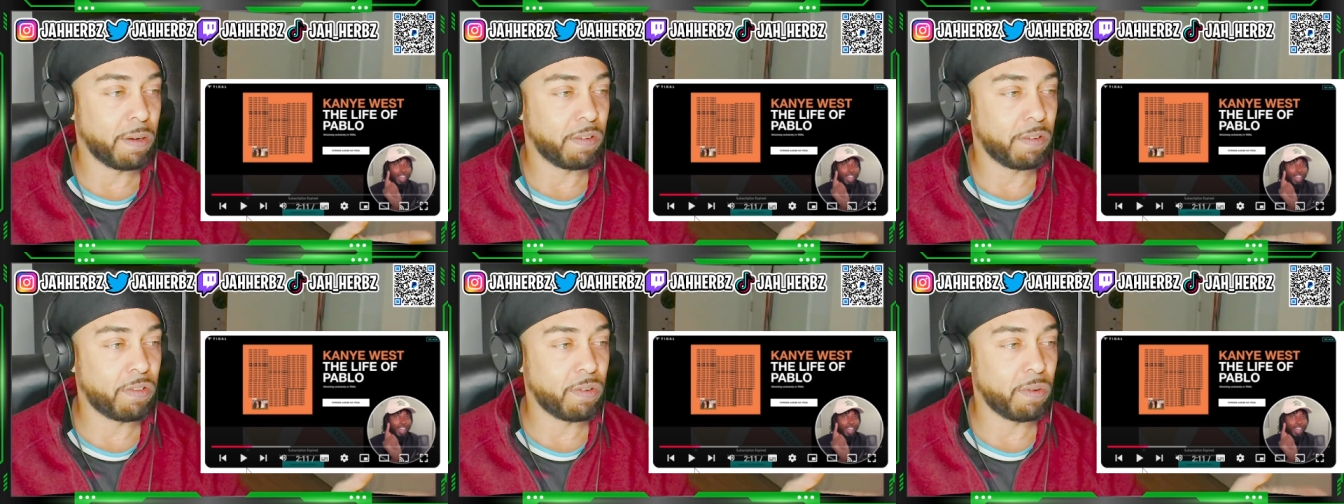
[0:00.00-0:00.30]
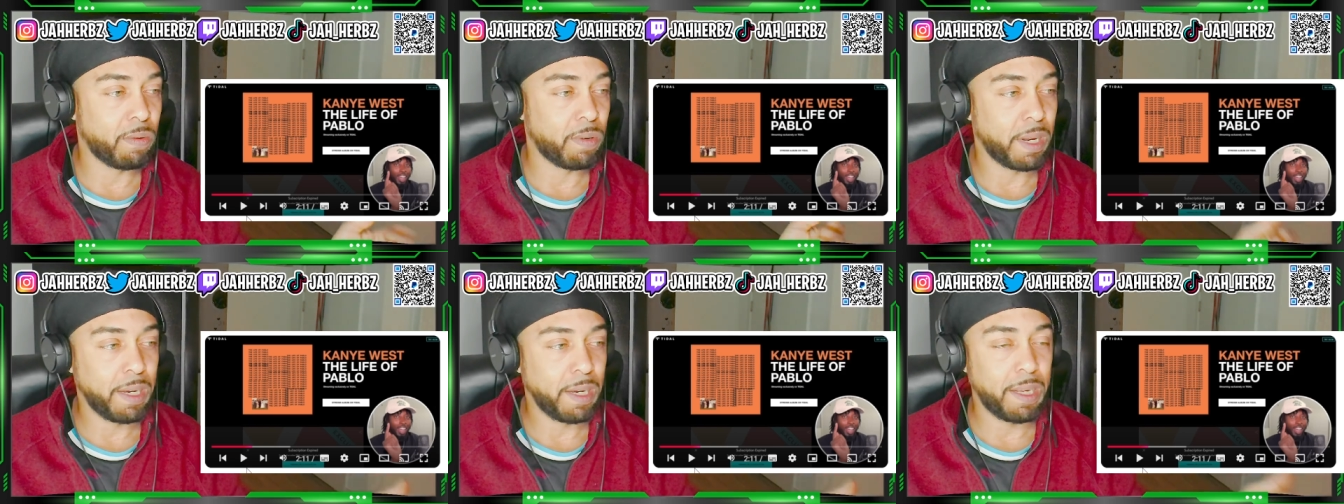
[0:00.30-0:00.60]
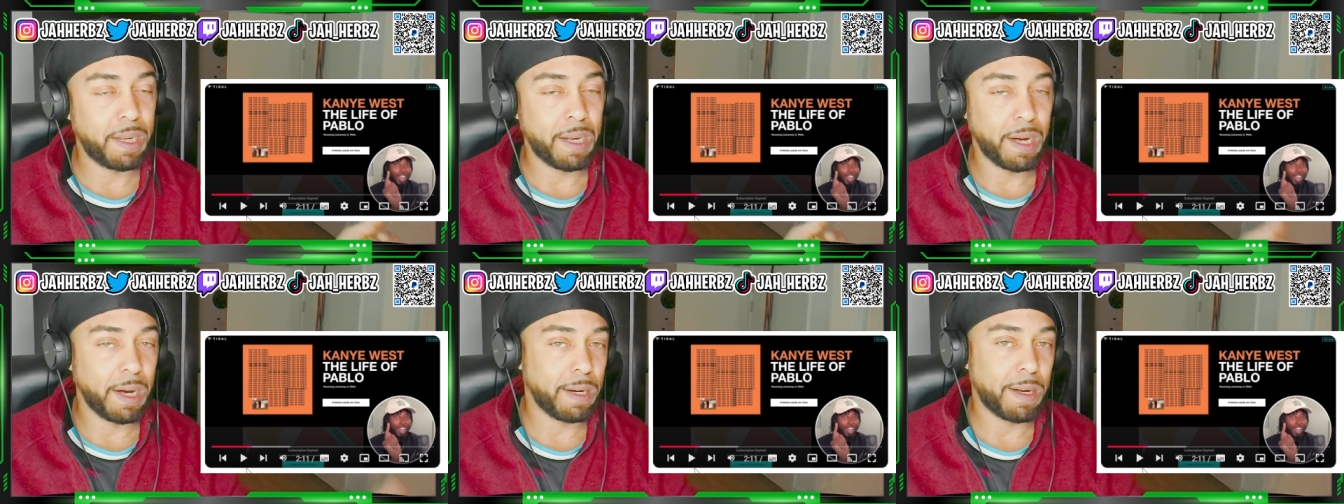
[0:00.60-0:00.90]
of showed
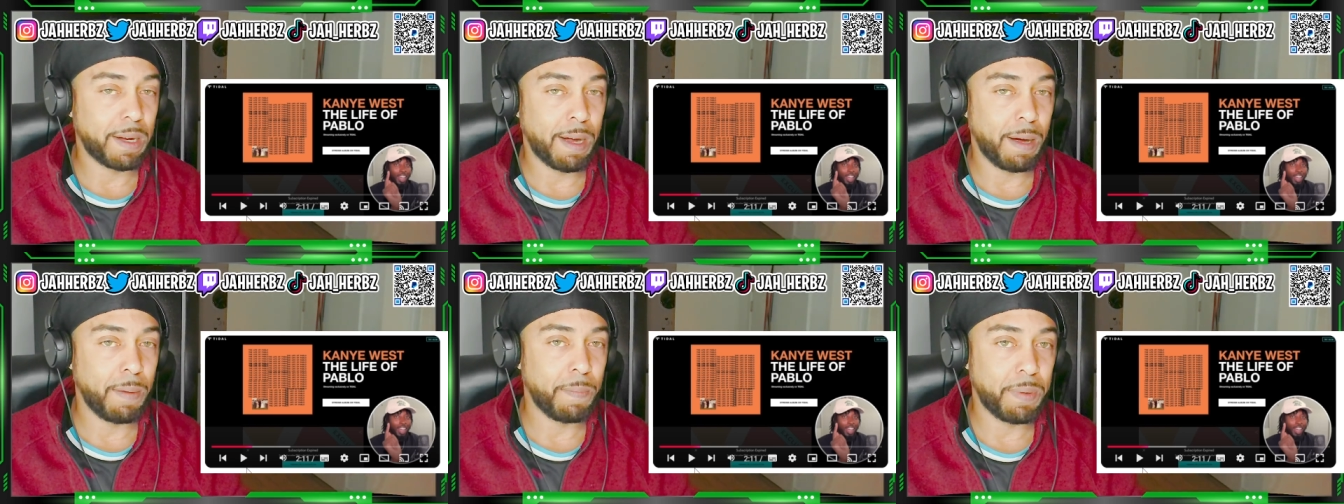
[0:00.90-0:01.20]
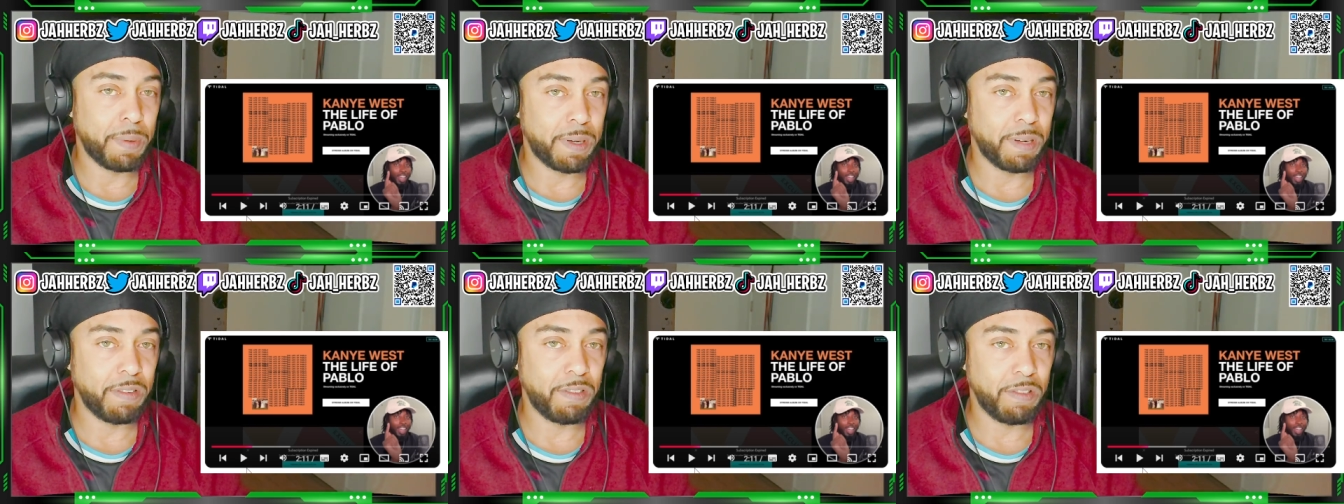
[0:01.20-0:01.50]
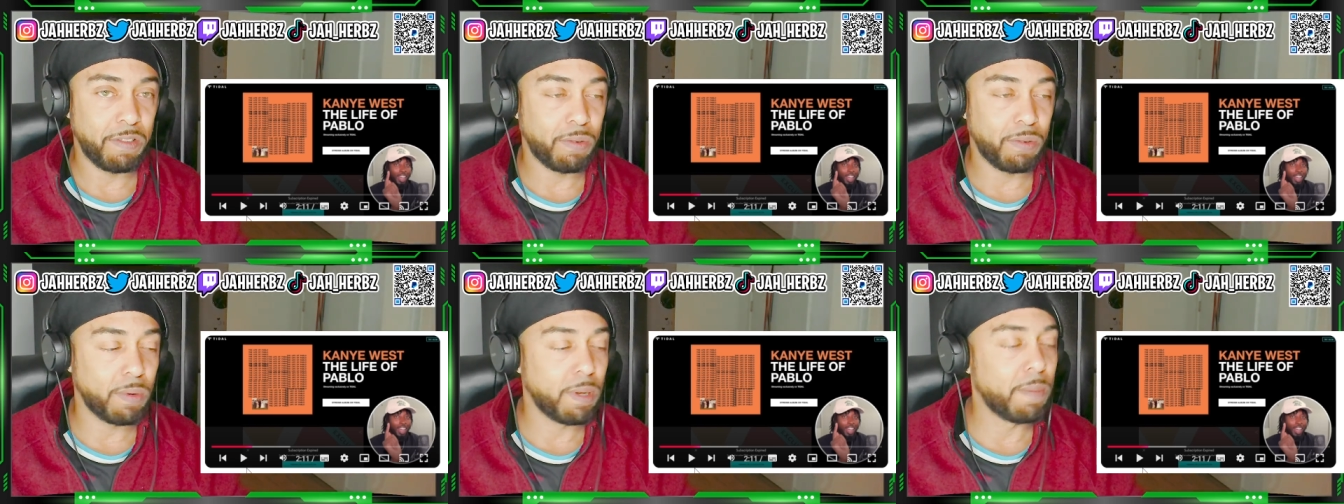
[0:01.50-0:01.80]
any kind of
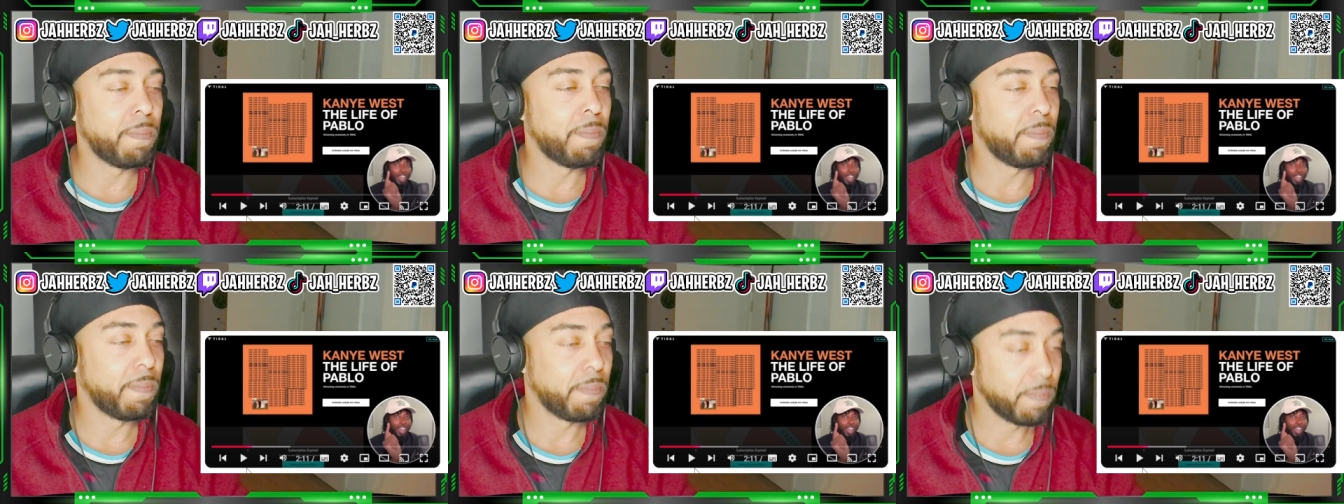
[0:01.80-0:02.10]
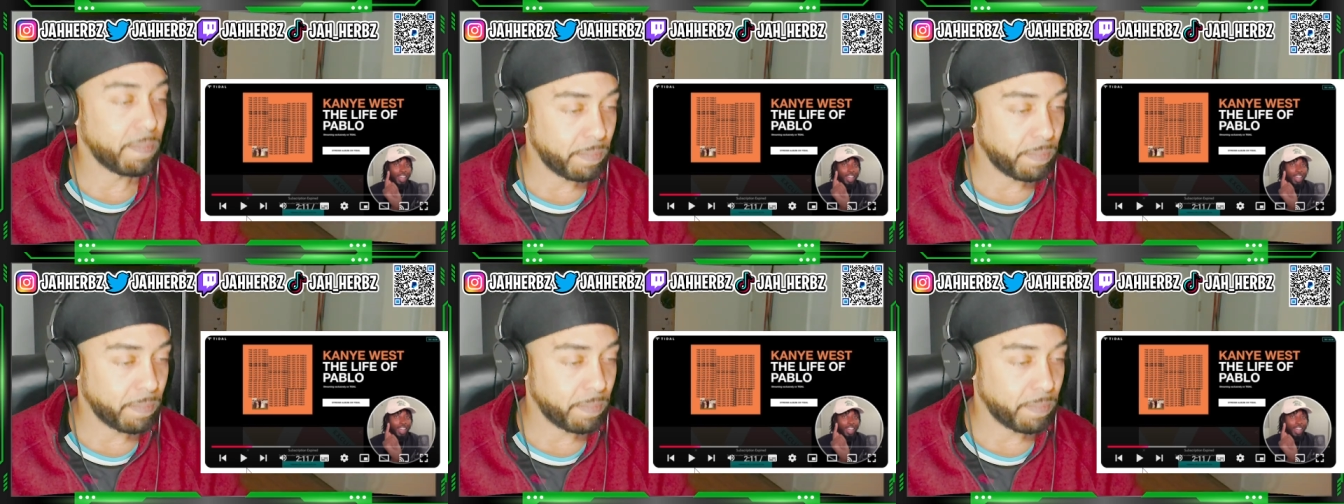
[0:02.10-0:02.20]
competition to him,